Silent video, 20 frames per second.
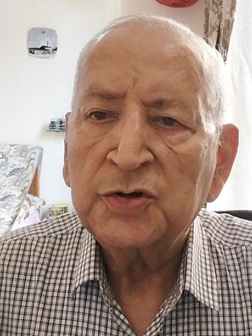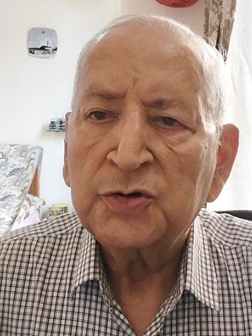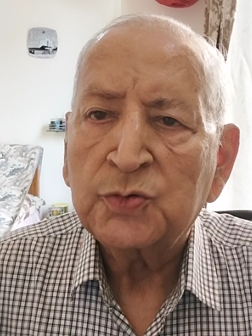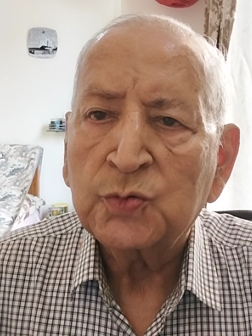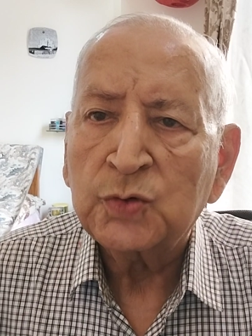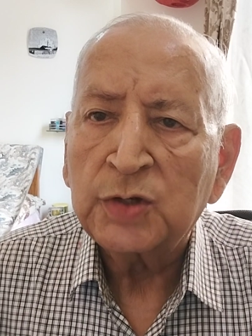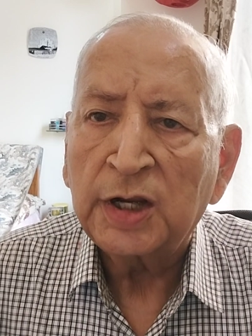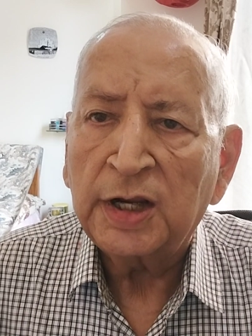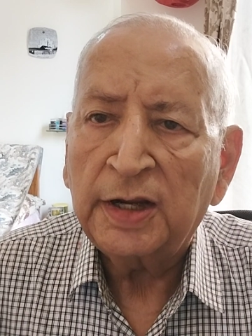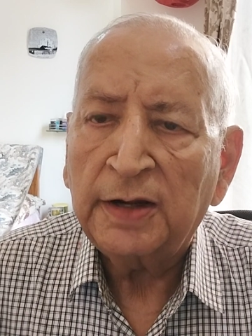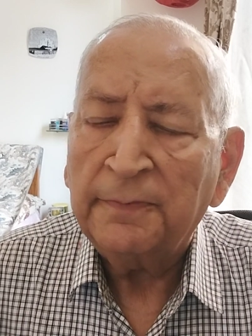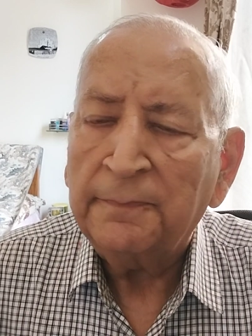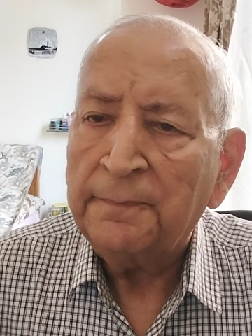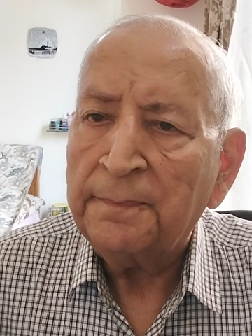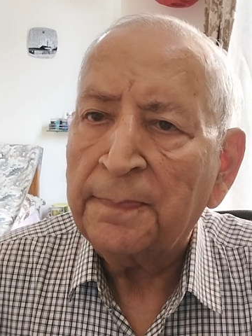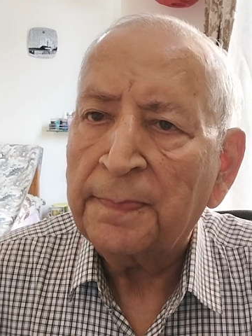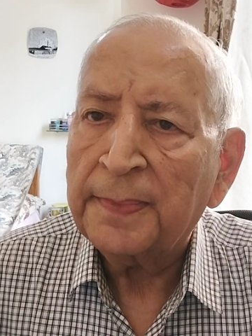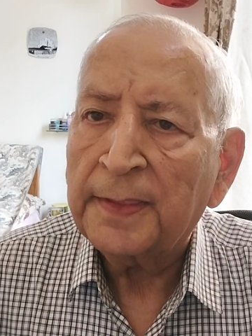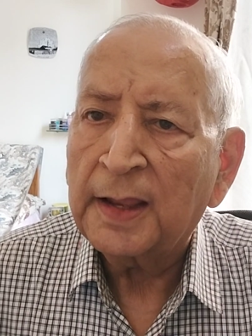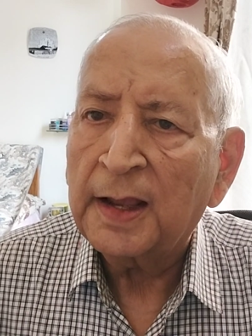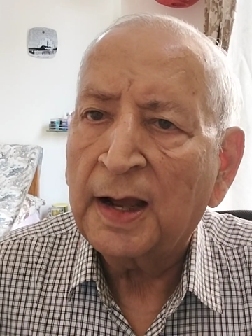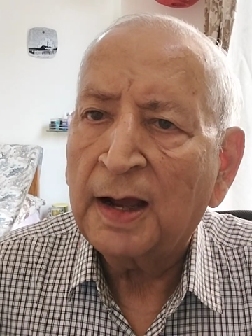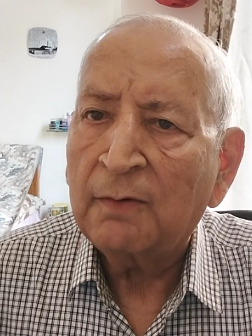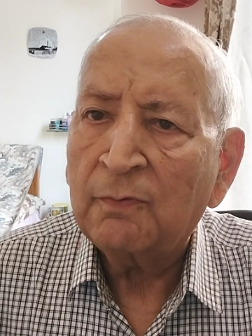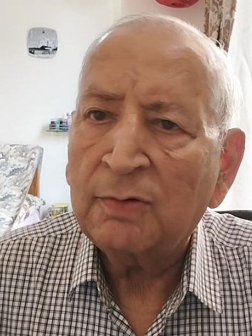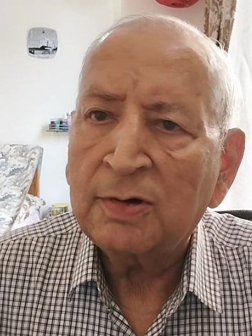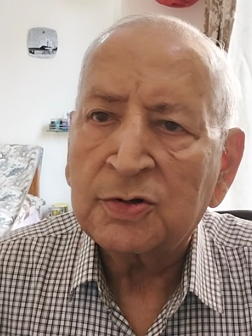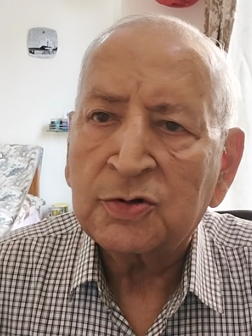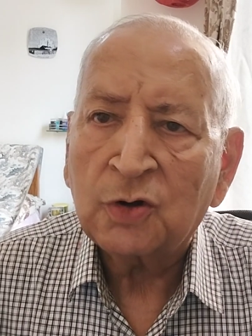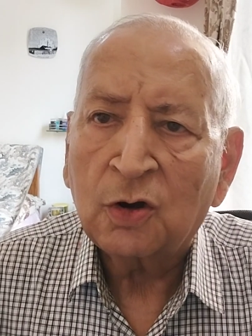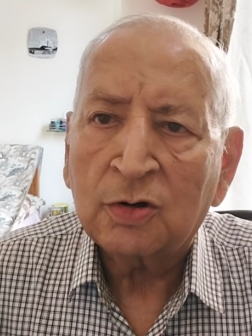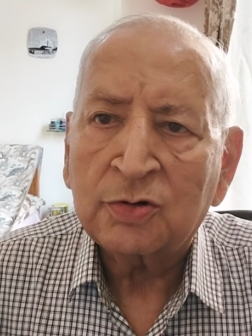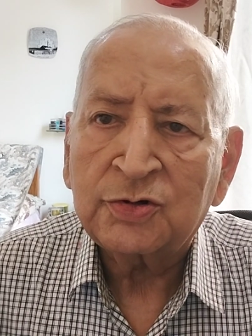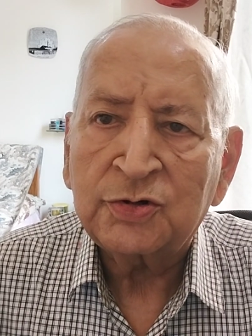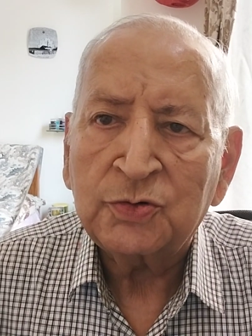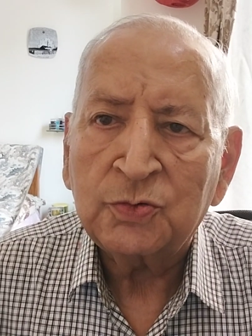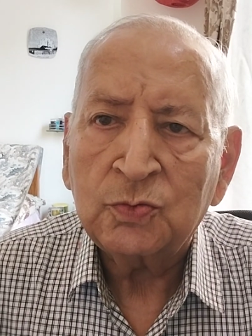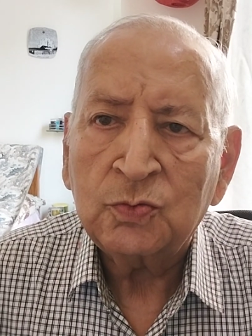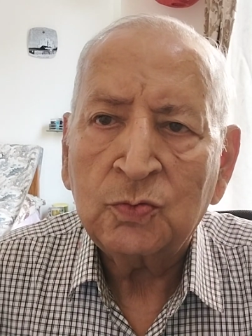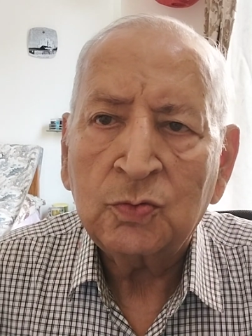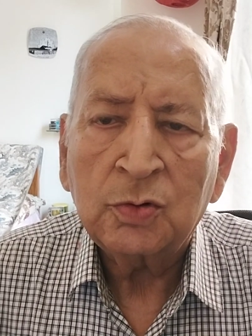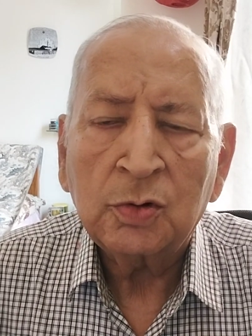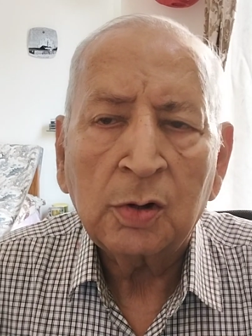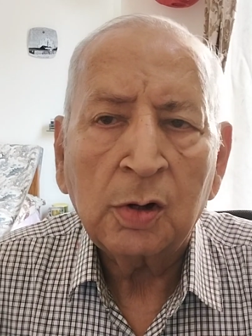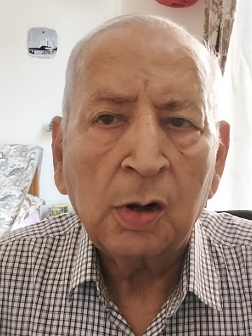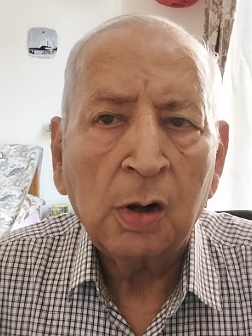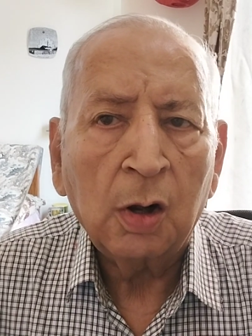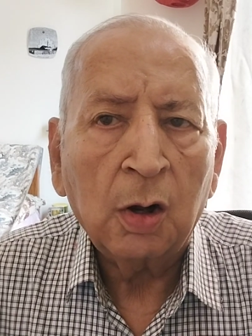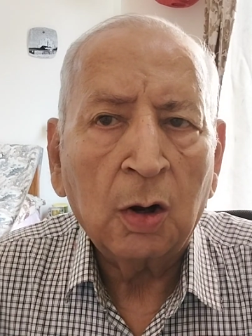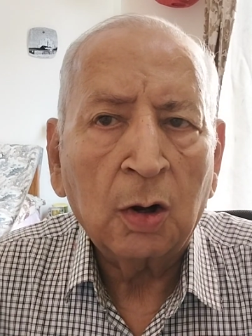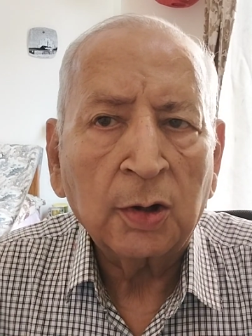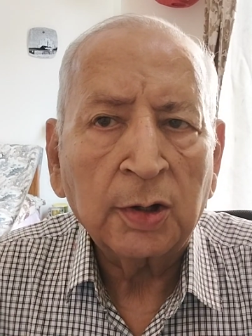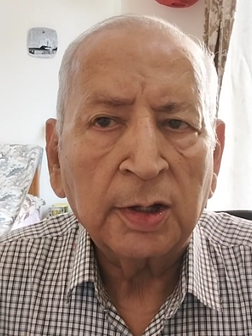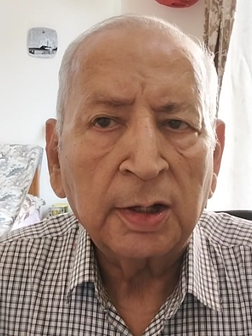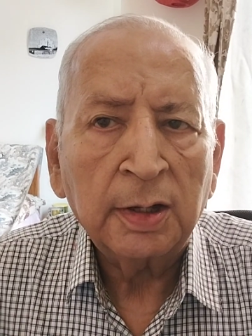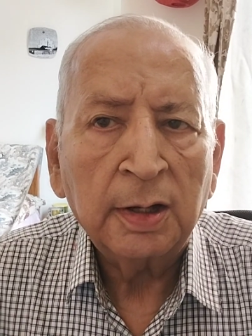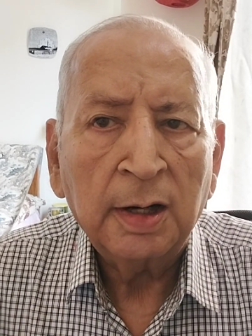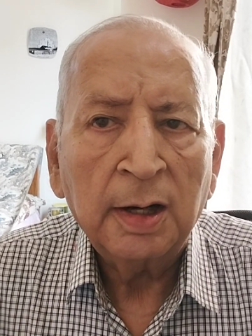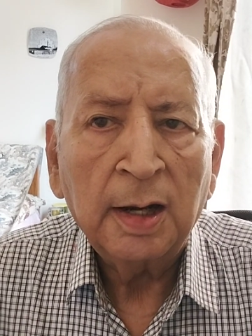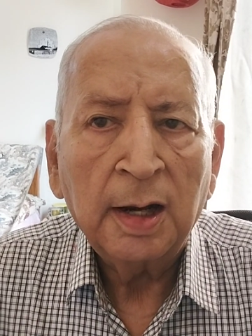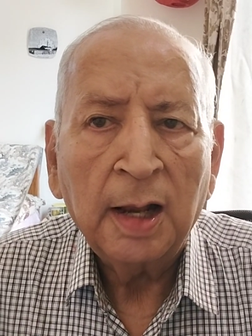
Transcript: today I will talk to you on